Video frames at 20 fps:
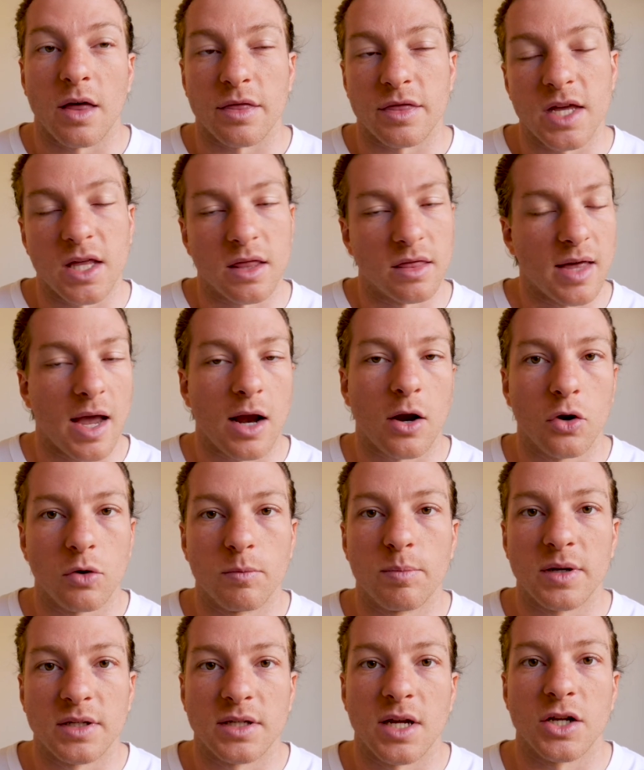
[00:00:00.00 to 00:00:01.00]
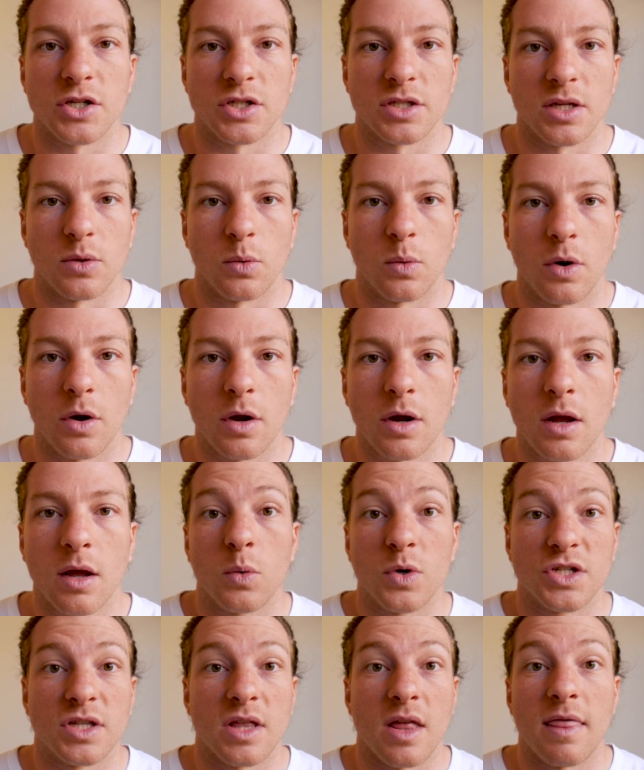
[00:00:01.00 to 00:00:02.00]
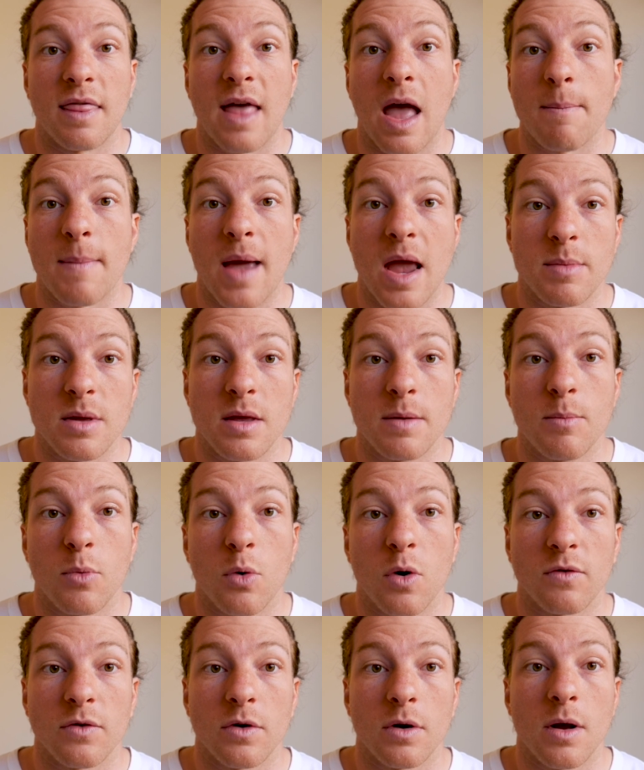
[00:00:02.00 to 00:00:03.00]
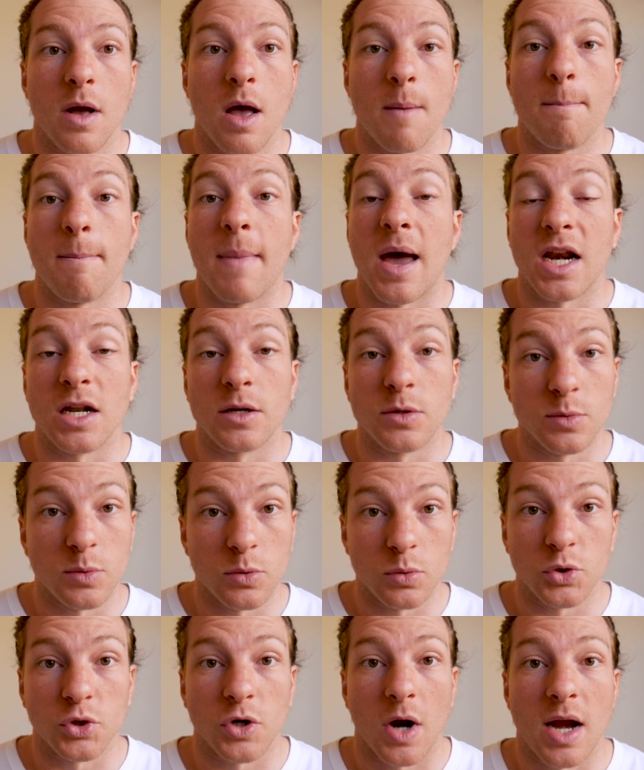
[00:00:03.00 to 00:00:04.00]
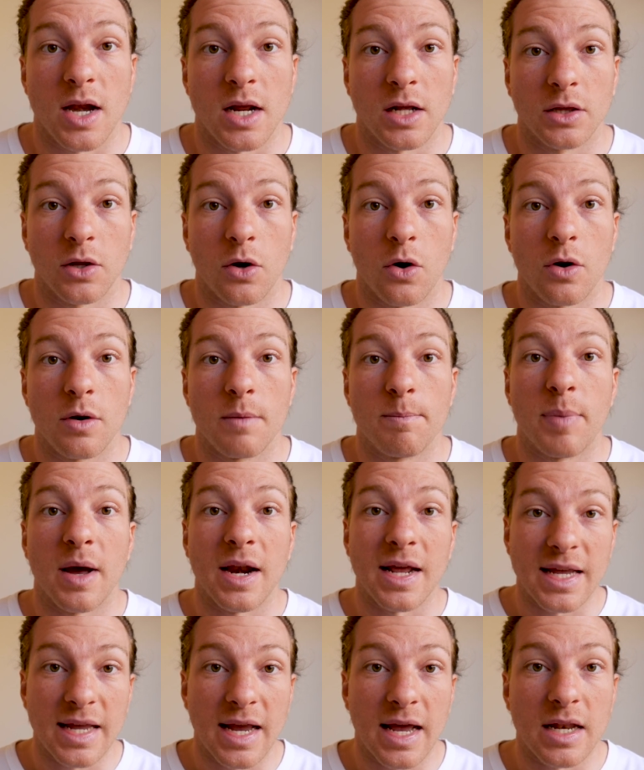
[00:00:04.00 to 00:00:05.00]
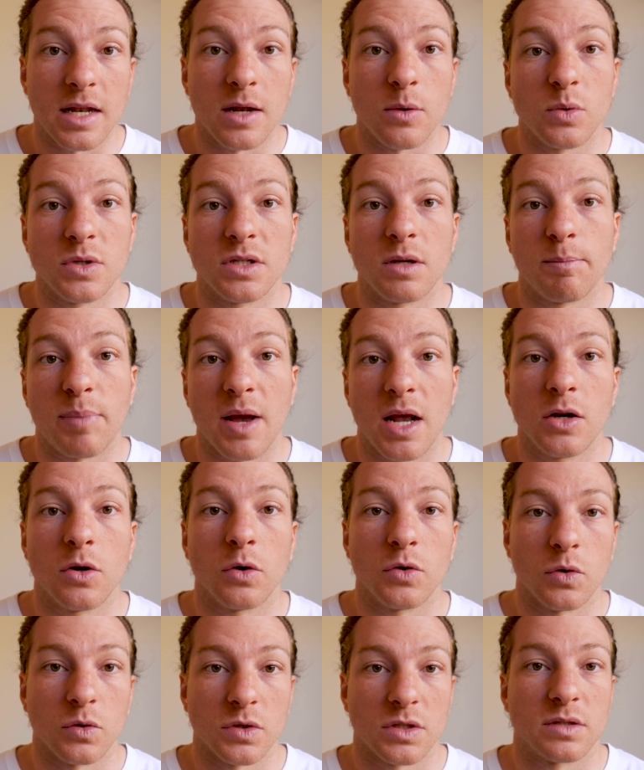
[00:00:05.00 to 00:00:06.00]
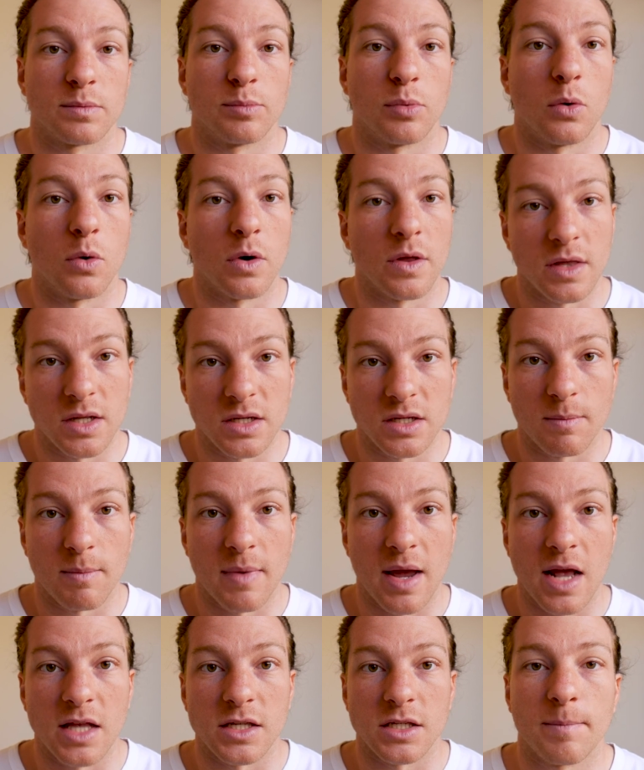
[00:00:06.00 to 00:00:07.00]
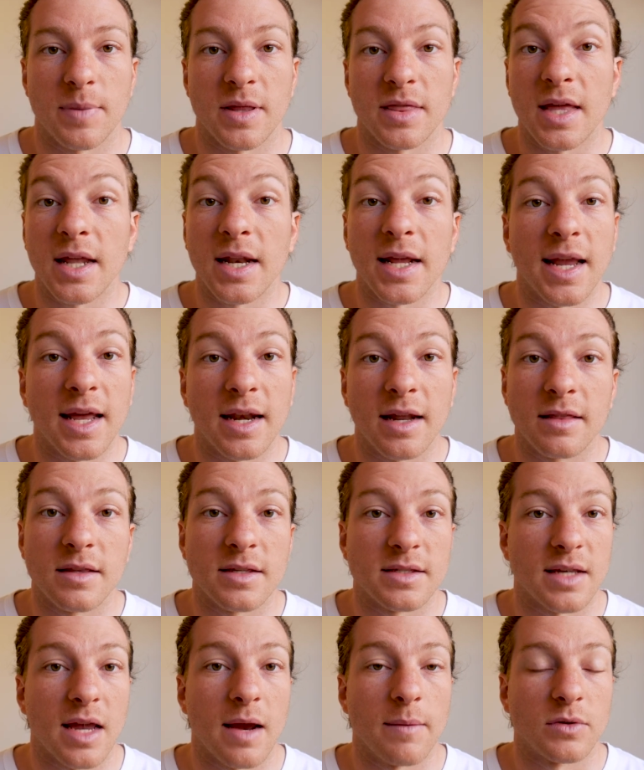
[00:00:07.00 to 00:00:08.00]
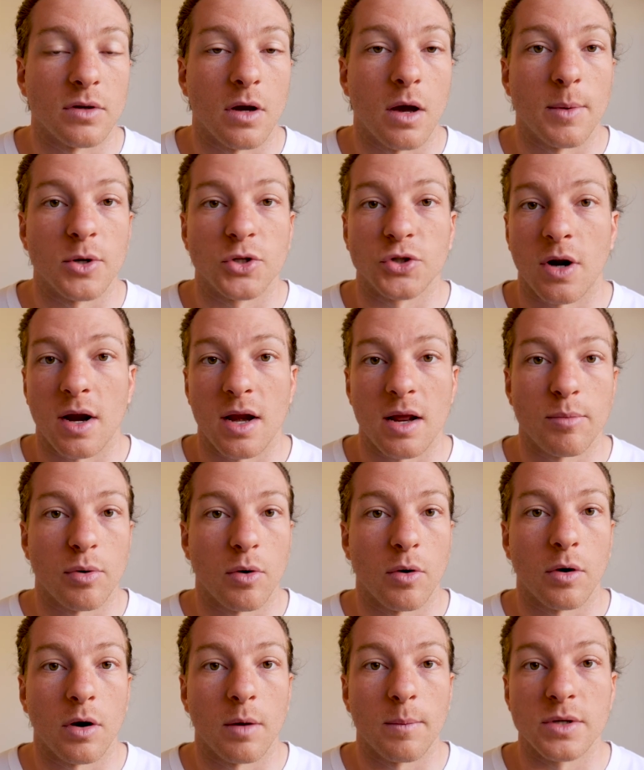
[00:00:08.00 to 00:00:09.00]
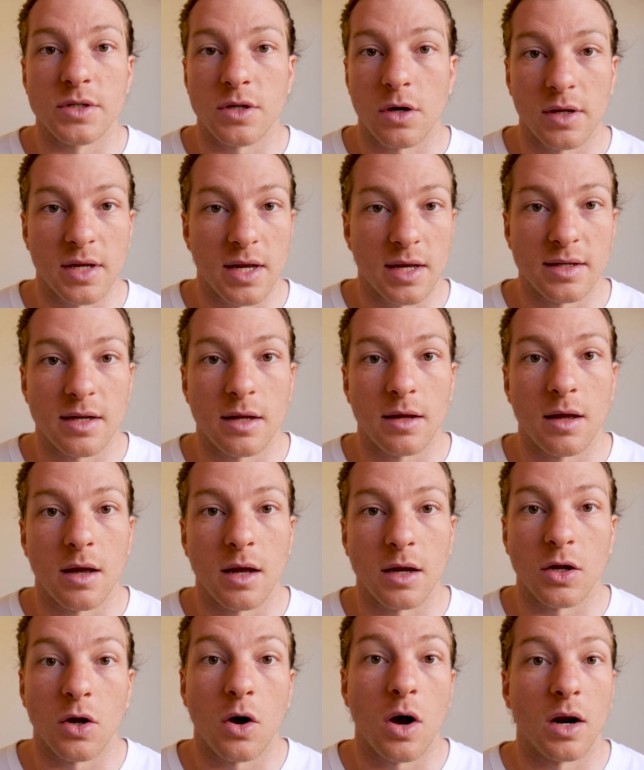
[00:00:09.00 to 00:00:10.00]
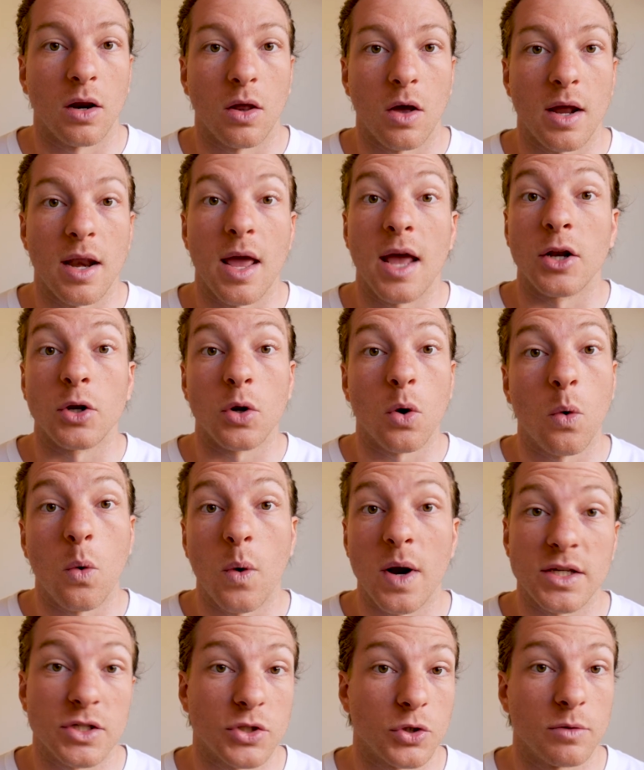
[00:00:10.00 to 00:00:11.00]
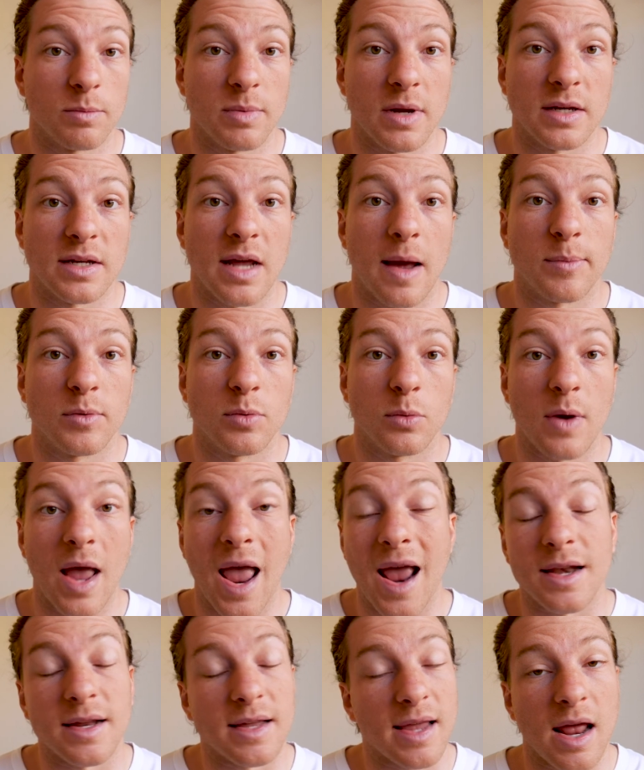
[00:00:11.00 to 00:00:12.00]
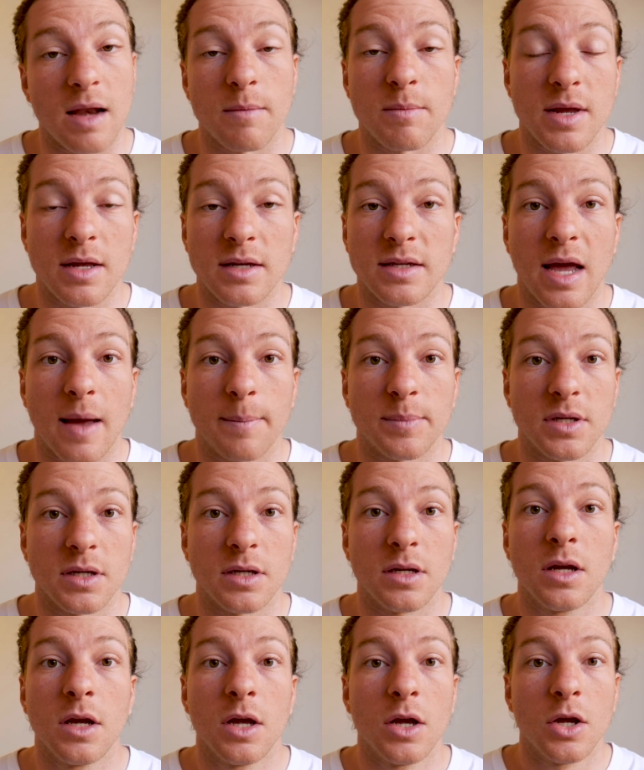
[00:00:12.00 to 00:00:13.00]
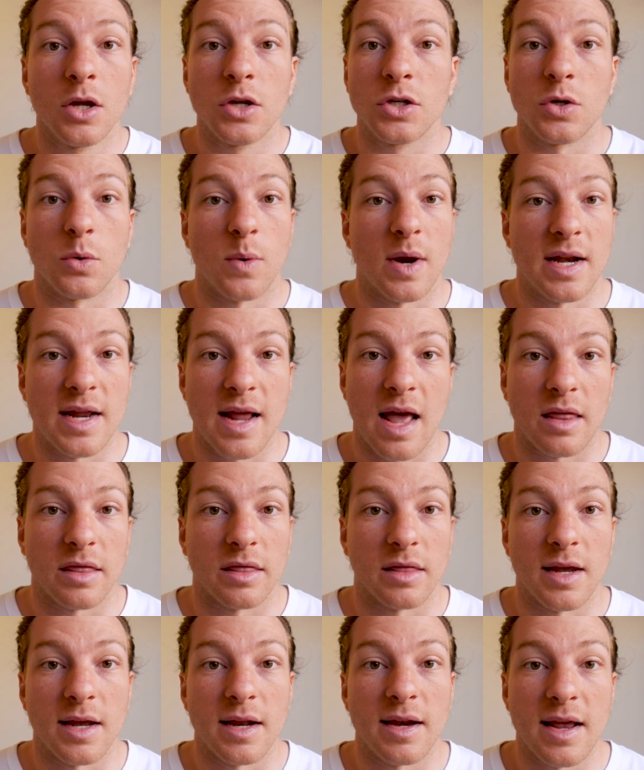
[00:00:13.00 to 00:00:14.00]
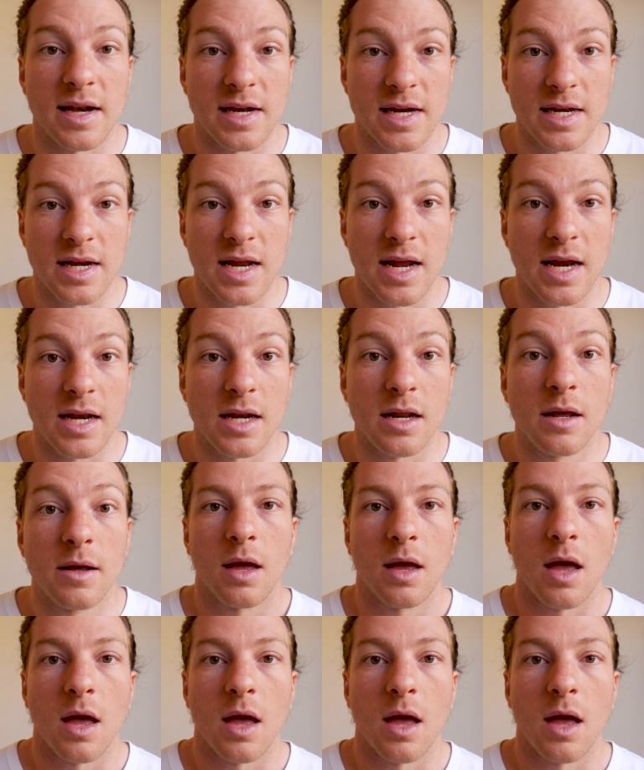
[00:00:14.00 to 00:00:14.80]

I think that could potentially work, which then that may be more of a, a manageable training load. But again, it would depend on your sport and the demands. But then again, at the same time, a training program is only a, a guideline and always should be adaptable and can be adapted to any athlete in any need.